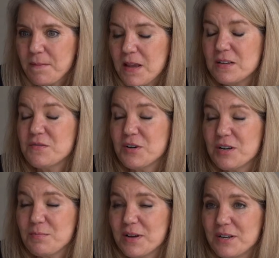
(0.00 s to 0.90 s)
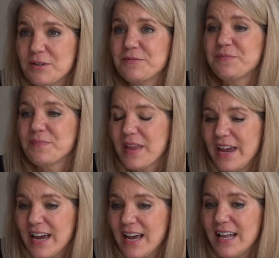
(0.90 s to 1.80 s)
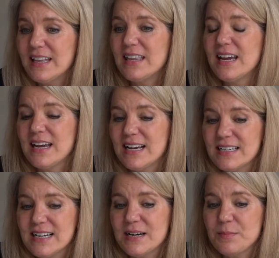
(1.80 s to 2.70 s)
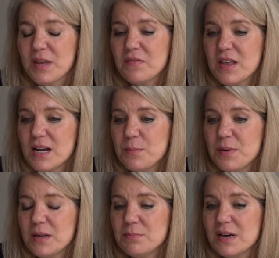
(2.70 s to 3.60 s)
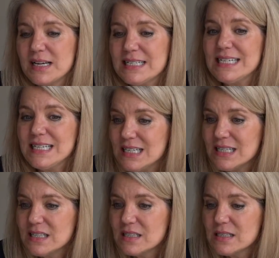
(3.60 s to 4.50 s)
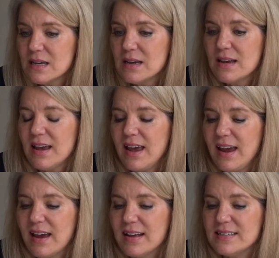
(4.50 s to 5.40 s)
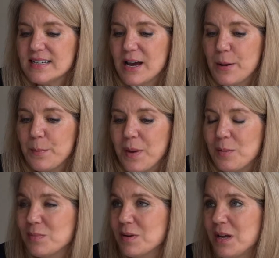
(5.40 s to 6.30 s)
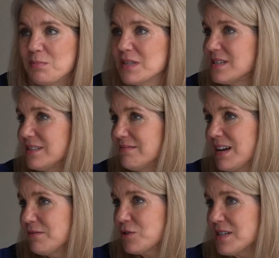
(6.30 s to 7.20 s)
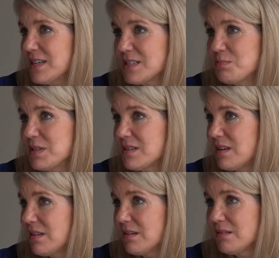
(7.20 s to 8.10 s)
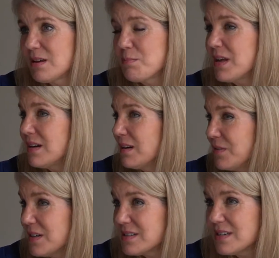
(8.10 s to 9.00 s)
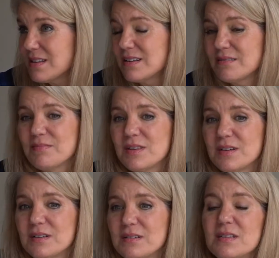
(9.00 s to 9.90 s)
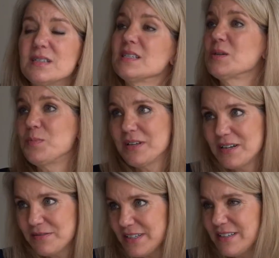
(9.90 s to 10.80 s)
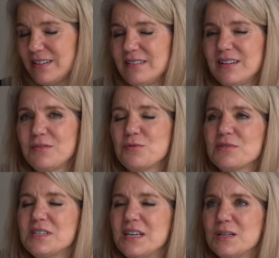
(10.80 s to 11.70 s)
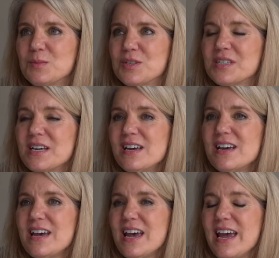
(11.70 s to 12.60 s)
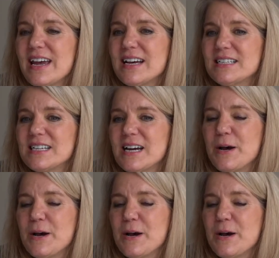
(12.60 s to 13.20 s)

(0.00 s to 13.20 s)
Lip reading: it's very competitive. And gave that up in my teens, and missed it ever since. Missed the competitiveness and the discipline of it, and of course the animals. And